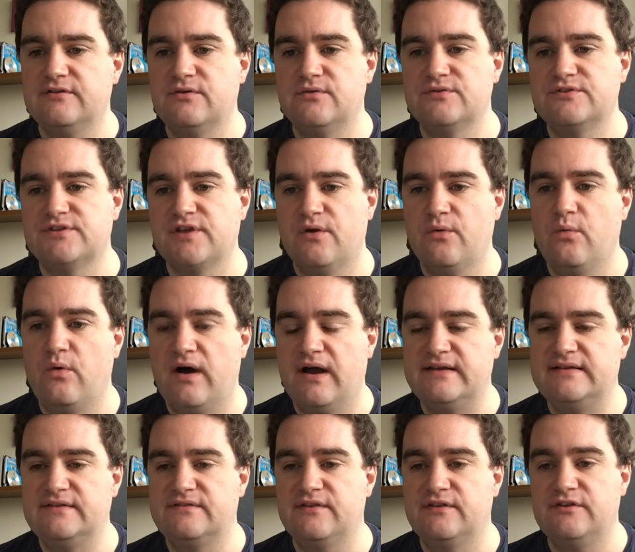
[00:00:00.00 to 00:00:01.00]
also, why
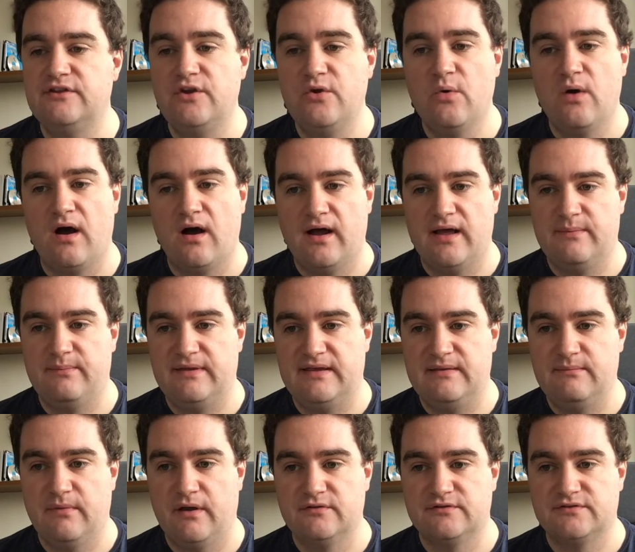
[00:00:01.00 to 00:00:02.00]
did the newer IP
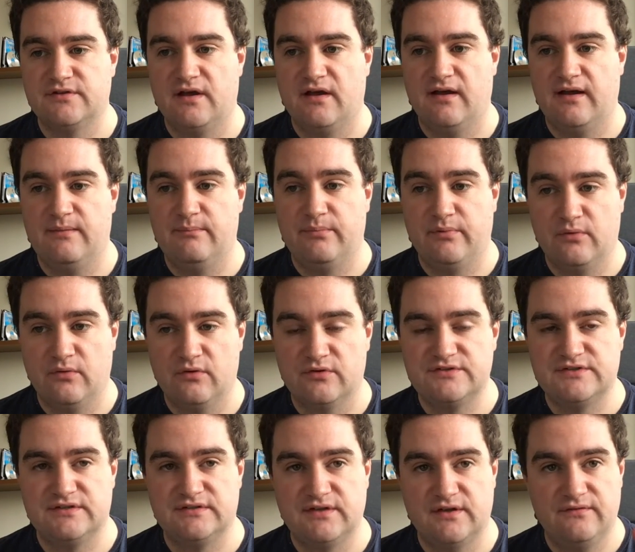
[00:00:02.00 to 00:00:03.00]
motor I
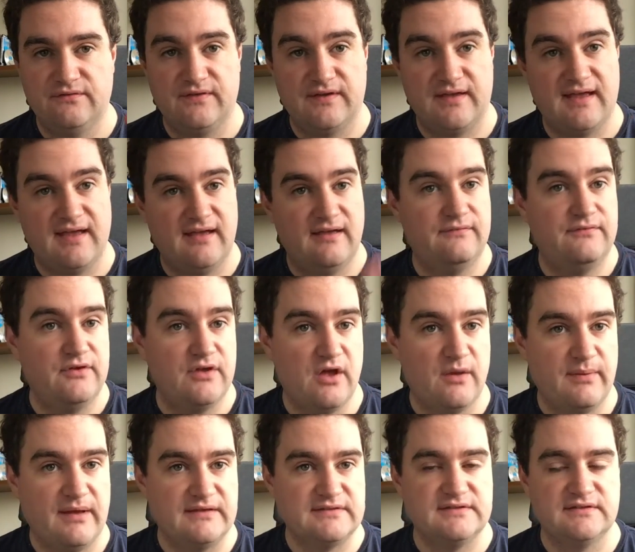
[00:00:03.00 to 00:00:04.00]
bought, and don't forget, if you go
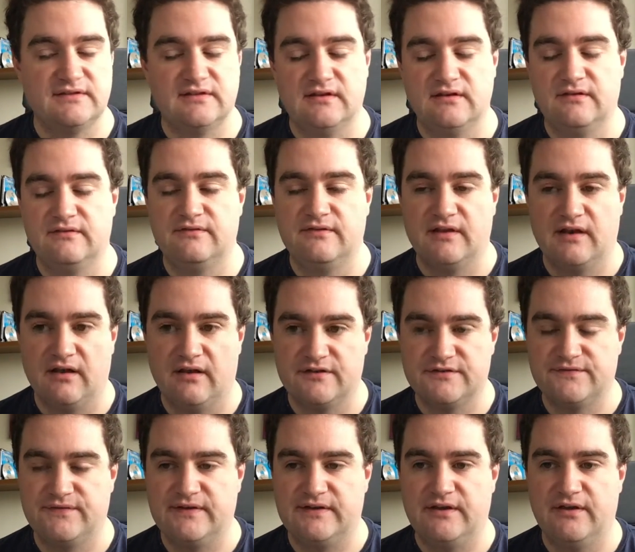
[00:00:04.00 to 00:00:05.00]
back to the
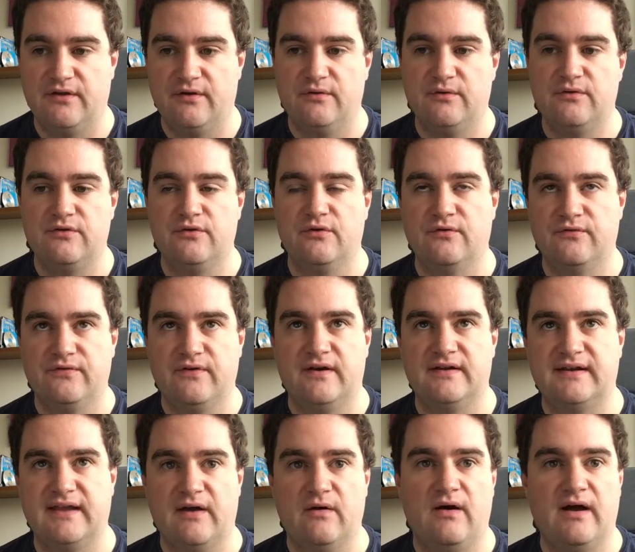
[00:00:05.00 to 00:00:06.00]
last video, you'll
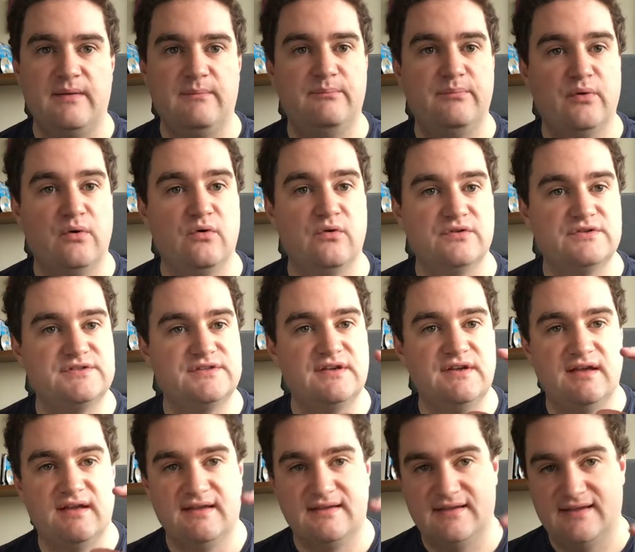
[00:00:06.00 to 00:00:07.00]
find out I bought
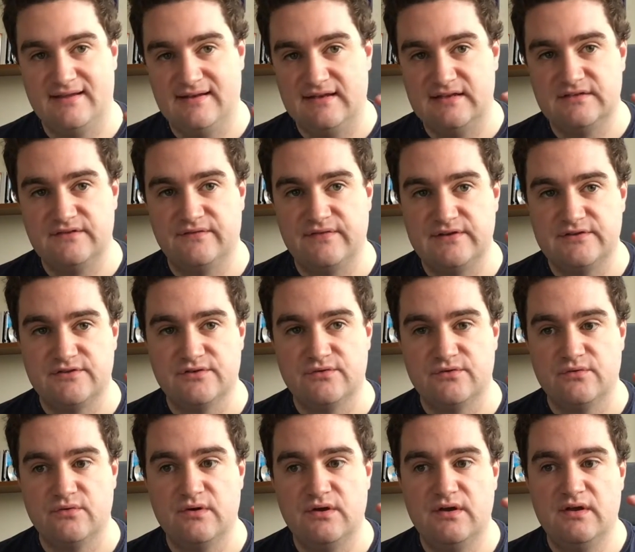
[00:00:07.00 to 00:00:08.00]
an
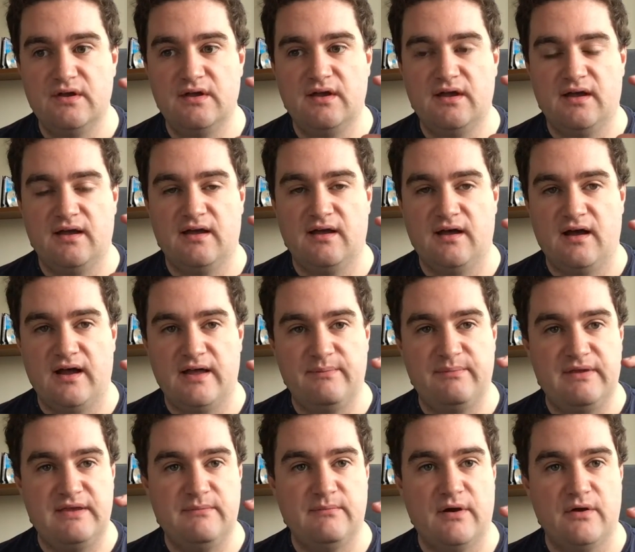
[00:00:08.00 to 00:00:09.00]
individual
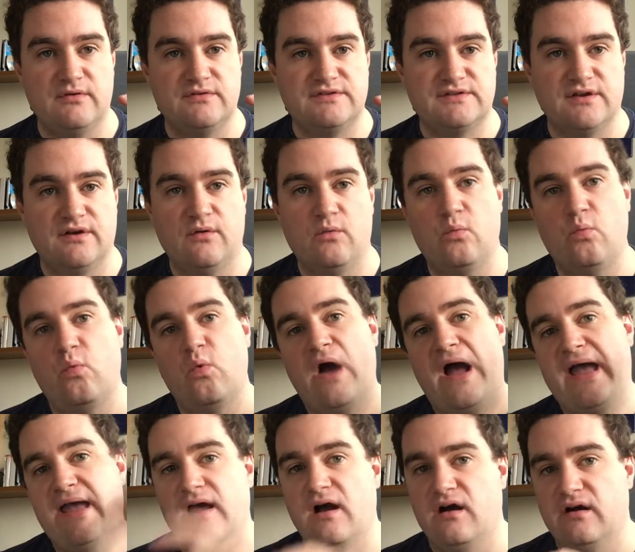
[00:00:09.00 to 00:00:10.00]
IP motor
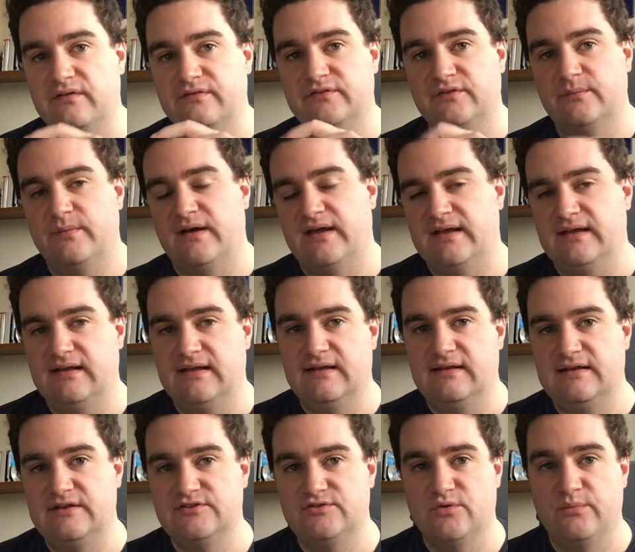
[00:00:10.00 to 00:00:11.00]
way after my
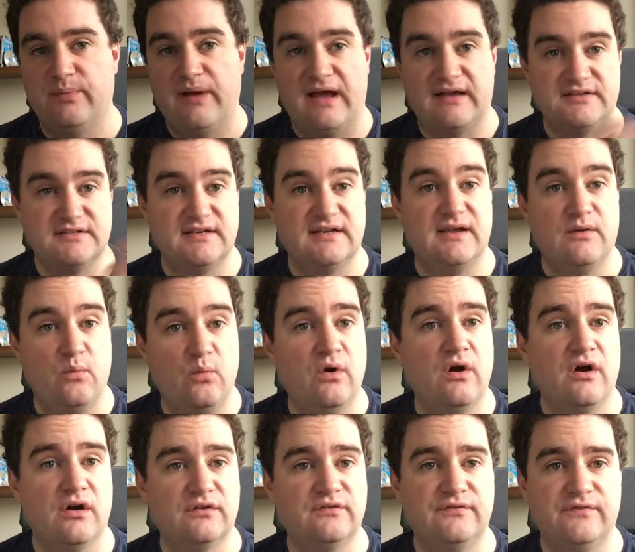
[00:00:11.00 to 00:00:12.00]
initial batch and it
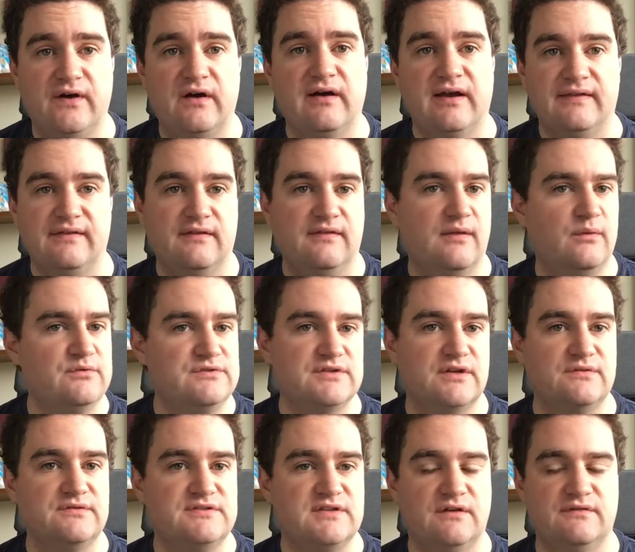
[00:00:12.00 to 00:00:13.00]
worked fine and there was
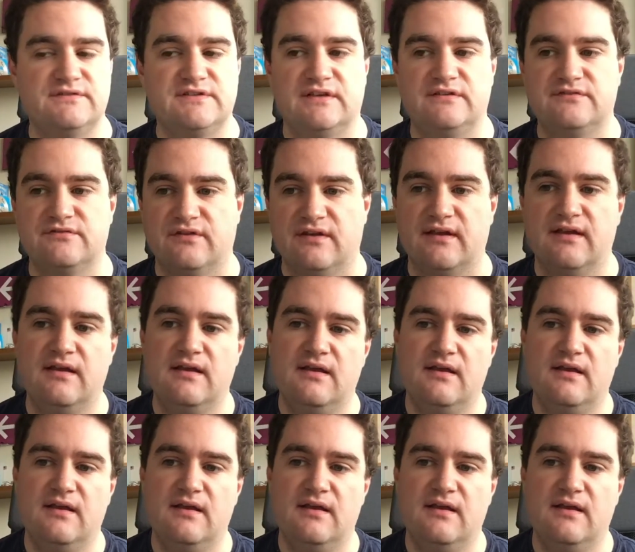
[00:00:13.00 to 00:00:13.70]
no self-centering.